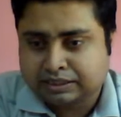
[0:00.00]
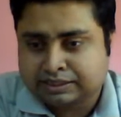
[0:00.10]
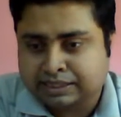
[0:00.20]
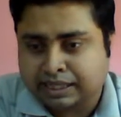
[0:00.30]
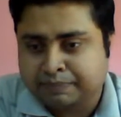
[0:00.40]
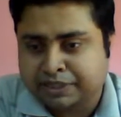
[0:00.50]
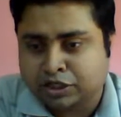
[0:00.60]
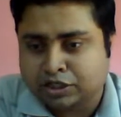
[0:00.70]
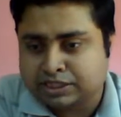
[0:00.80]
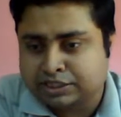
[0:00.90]
Sir,
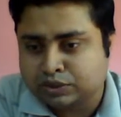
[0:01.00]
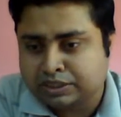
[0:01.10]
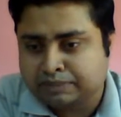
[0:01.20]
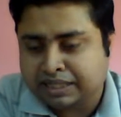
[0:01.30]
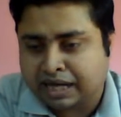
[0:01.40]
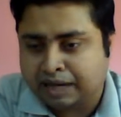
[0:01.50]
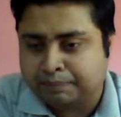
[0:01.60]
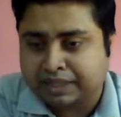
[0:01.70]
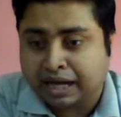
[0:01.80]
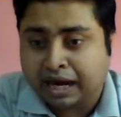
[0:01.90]
because it will be
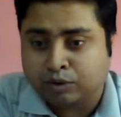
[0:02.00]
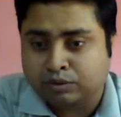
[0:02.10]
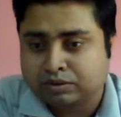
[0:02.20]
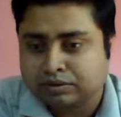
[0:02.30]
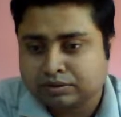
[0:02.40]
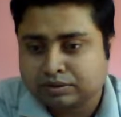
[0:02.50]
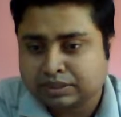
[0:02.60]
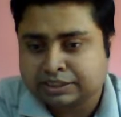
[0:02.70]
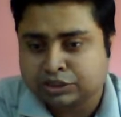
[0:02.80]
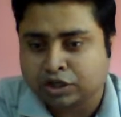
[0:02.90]
how?
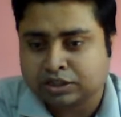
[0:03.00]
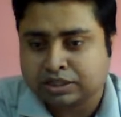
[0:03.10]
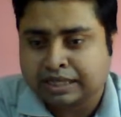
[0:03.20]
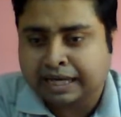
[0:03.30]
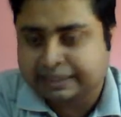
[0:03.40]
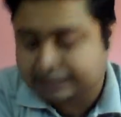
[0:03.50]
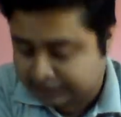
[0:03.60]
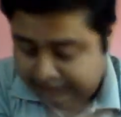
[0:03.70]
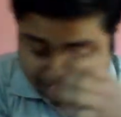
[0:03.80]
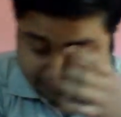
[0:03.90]
It's not like
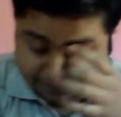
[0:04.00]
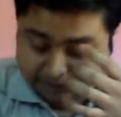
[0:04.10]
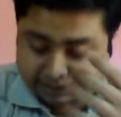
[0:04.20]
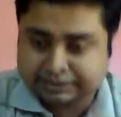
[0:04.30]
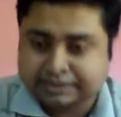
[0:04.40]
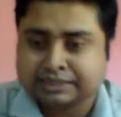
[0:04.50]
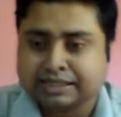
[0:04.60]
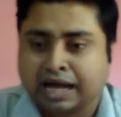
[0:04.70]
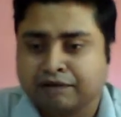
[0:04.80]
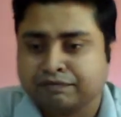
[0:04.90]
this is
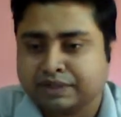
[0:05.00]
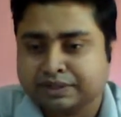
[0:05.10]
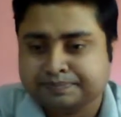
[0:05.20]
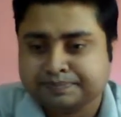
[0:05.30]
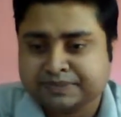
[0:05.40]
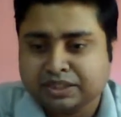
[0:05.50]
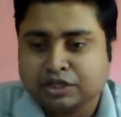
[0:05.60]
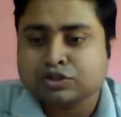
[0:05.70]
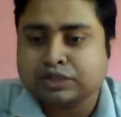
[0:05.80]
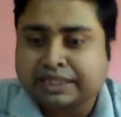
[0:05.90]
half.
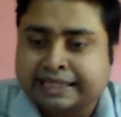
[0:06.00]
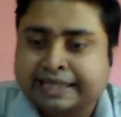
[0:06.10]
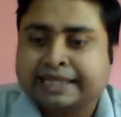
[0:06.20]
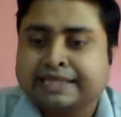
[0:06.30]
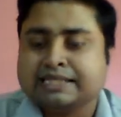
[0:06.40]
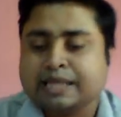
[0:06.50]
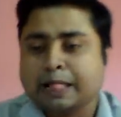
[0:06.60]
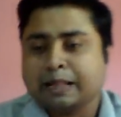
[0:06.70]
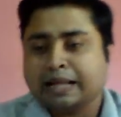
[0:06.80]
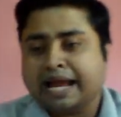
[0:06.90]
So the thing is,
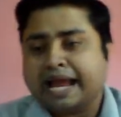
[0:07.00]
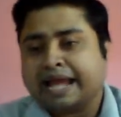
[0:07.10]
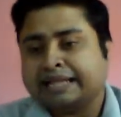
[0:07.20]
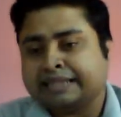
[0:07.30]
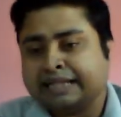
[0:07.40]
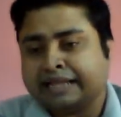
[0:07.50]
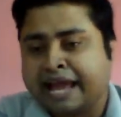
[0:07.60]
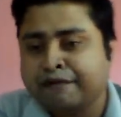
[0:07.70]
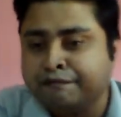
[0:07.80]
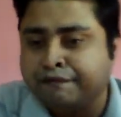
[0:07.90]

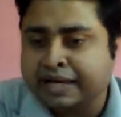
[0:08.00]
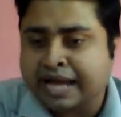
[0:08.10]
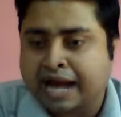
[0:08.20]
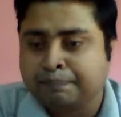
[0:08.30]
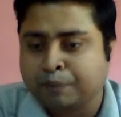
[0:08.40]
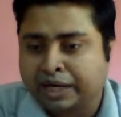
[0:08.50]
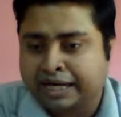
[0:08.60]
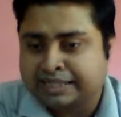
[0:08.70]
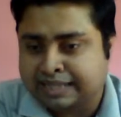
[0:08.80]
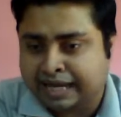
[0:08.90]
every
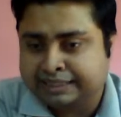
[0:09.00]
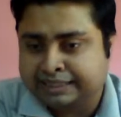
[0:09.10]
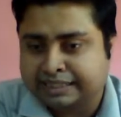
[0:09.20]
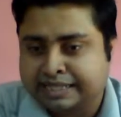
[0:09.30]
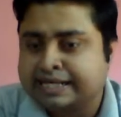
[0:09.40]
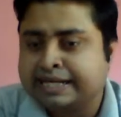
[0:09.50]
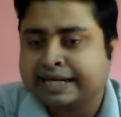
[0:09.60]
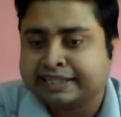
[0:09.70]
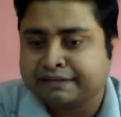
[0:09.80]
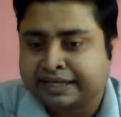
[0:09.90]
unpolarized light is an
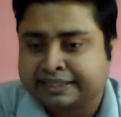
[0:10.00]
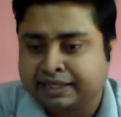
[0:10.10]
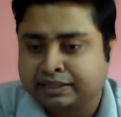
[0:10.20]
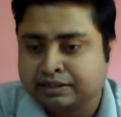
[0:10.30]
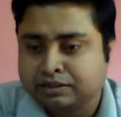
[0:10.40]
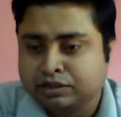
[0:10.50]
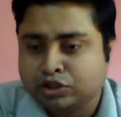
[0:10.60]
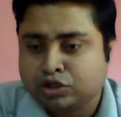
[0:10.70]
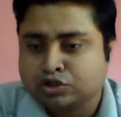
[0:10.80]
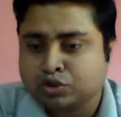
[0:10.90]
electric vector.
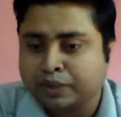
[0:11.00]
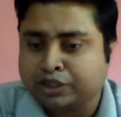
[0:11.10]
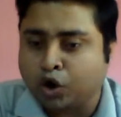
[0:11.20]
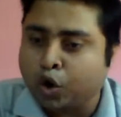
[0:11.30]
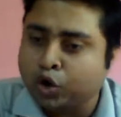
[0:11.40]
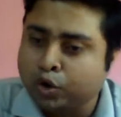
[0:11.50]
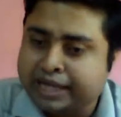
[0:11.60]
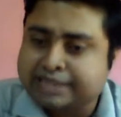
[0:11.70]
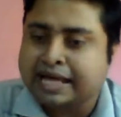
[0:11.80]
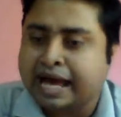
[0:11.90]
So it
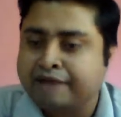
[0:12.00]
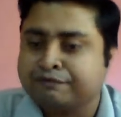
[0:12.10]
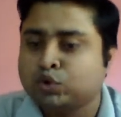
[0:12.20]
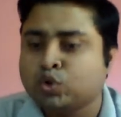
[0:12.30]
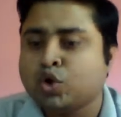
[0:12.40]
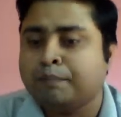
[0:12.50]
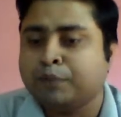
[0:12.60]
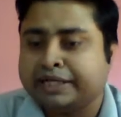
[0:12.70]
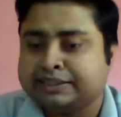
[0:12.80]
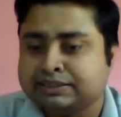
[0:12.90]
always have two
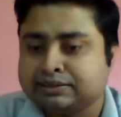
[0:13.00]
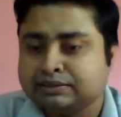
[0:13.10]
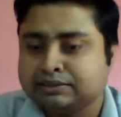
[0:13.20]
components.